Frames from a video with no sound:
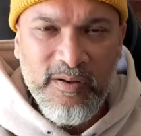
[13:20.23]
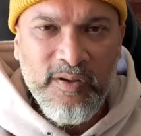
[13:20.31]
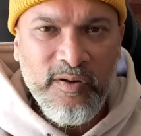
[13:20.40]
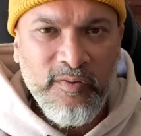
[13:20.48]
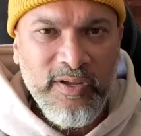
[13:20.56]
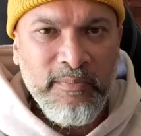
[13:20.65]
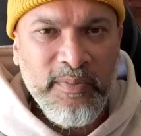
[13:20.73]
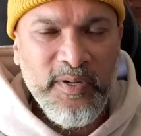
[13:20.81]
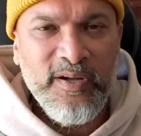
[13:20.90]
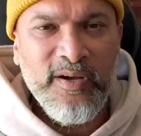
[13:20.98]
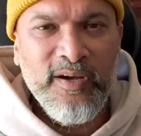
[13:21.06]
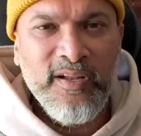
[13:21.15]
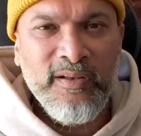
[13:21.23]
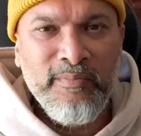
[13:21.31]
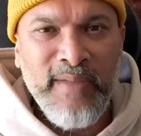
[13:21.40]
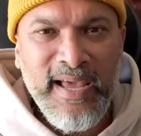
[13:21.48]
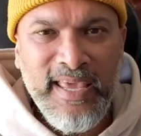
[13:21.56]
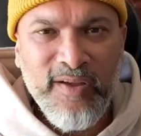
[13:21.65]
Nuri put on
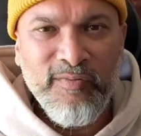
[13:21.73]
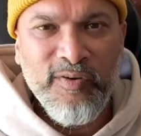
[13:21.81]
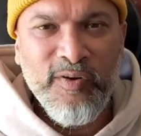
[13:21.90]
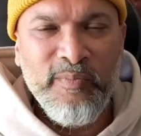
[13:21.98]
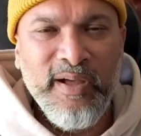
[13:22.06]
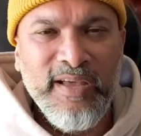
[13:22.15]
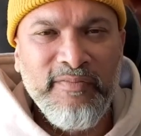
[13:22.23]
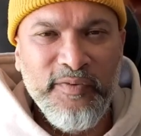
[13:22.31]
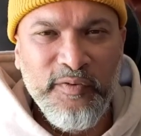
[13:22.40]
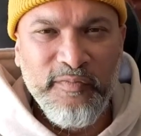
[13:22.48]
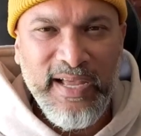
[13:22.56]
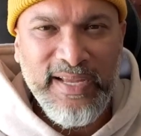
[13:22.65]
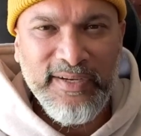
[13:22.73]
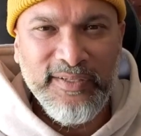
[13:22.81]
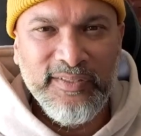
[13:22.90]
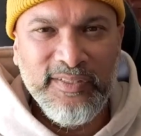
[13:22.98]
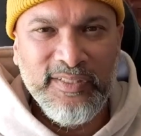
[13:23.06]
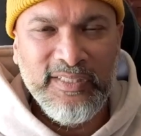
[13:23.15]
My Hero by Foo
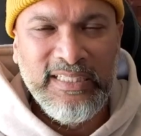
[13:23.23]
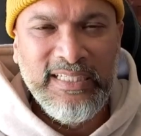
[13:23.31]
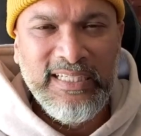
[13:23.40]
Fighters,